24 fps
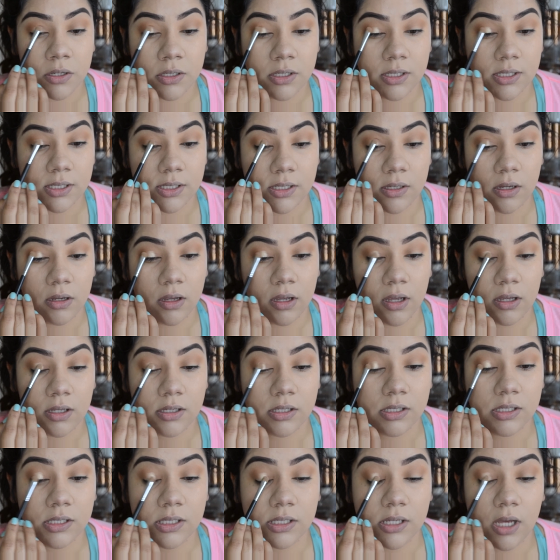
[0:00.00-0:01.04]
just
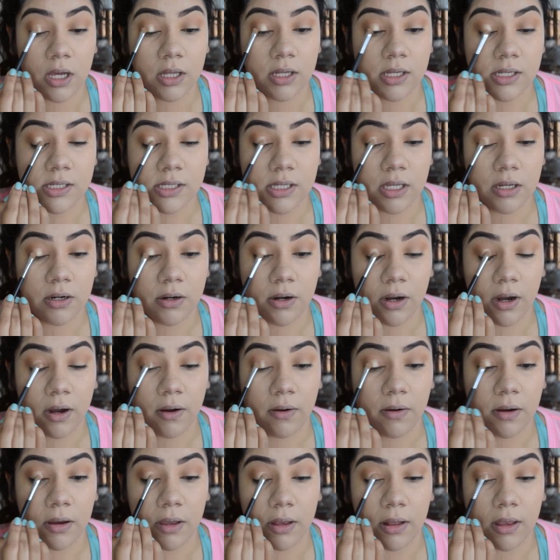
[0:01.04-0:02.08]
on the center
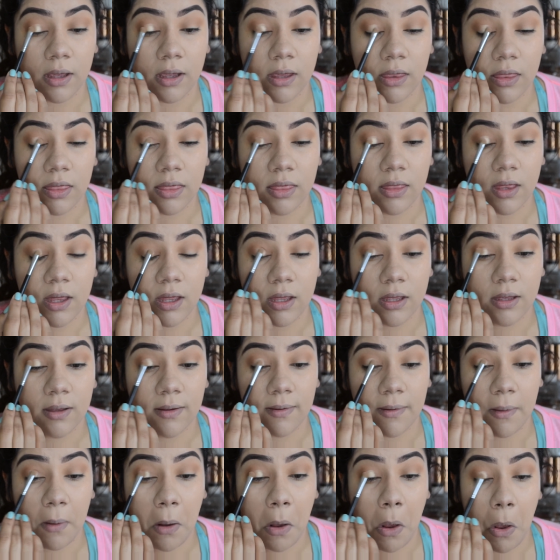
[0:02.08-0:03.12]
area like
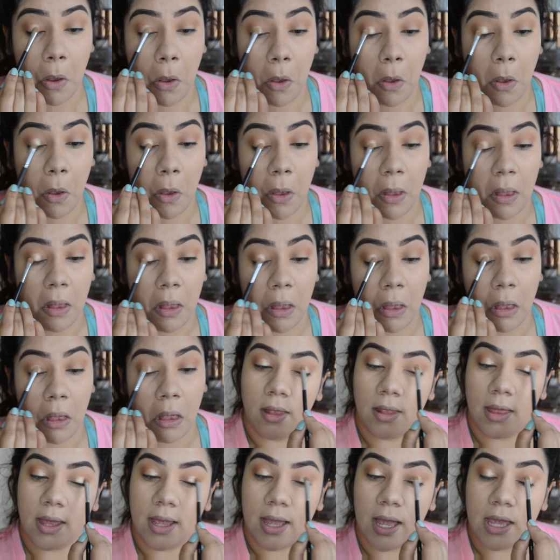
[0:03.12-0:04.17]
that.
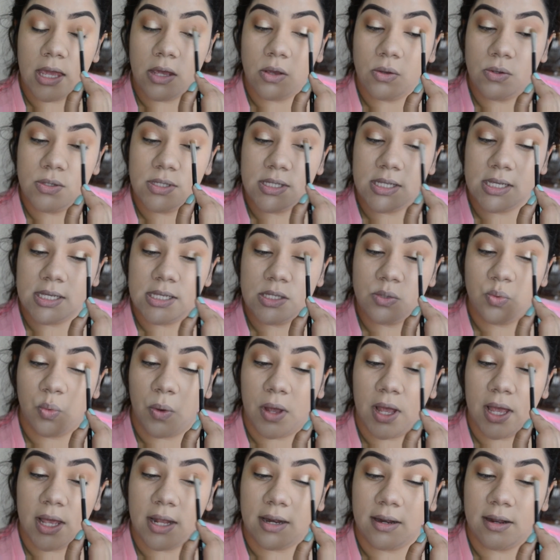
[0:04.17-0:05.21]
Like I use this
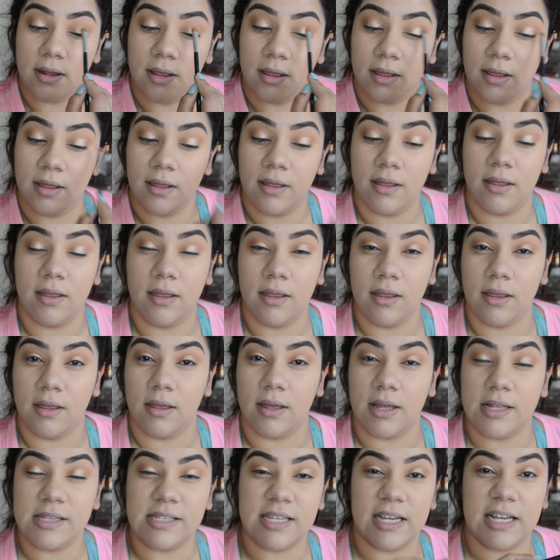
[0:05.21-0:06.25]
when
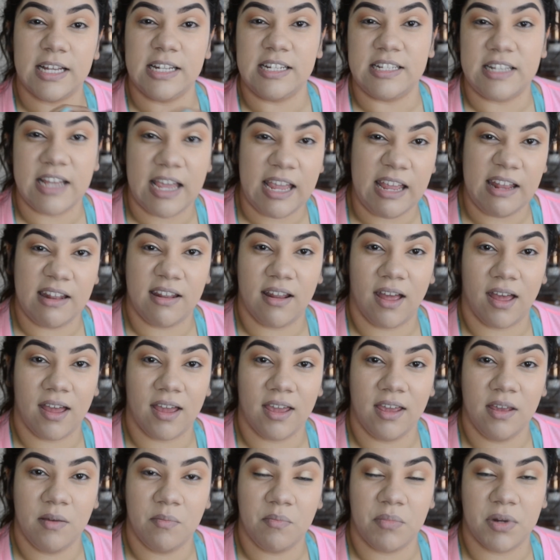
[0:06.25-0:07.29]
it's like a date
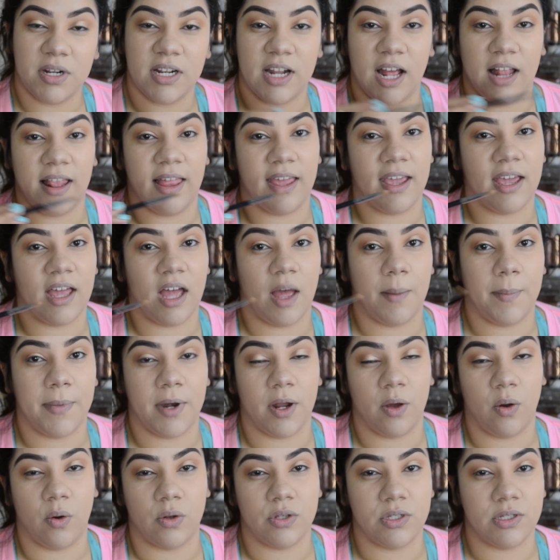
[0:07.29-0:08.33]
night, but not like I'm
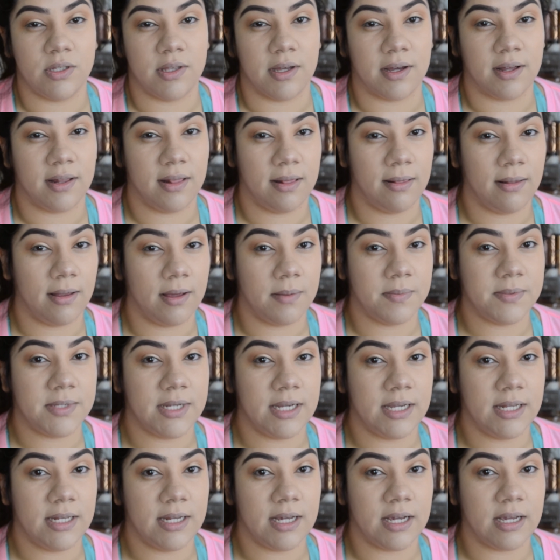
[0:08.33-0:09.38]
gonna go to the club
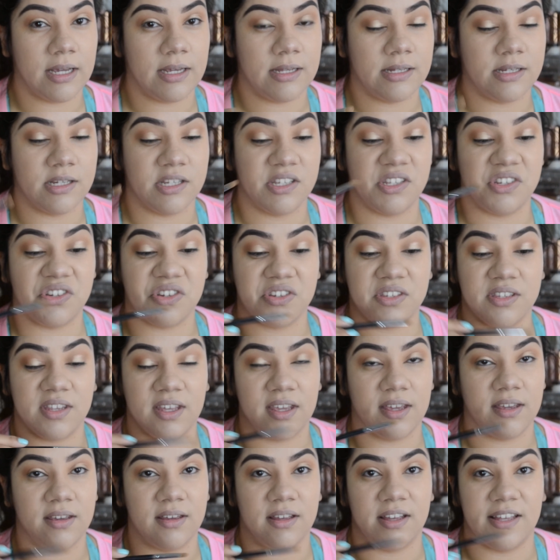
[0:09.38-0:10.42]
date night. It's just
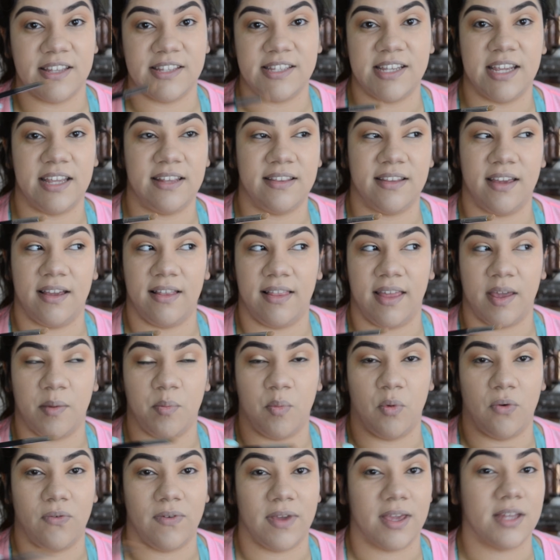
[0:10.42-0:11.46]
like a date night, like
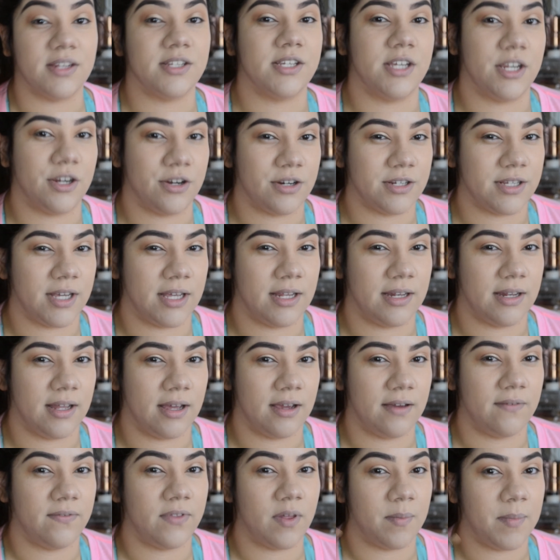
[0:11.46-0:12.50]
movie and dinner date
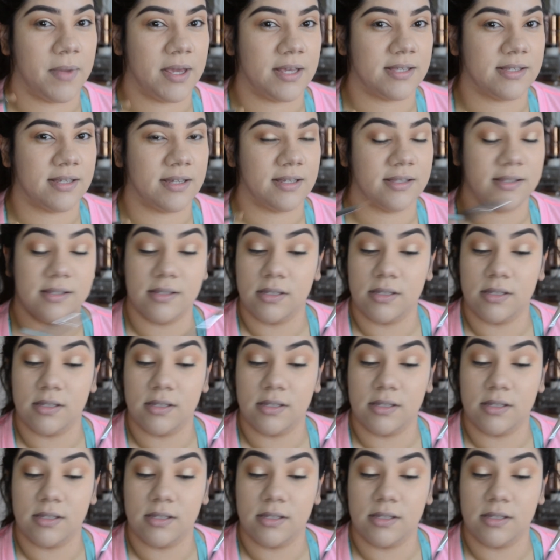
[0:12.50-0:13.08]
night, if that makes sense.